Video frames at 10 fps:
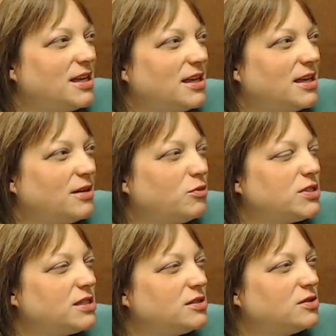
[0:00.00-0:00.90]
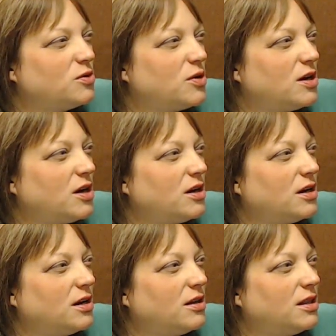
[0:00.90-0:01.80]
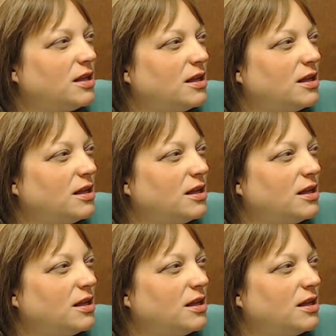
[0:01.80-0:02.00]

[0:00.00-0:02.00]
Was it Sword Art Online?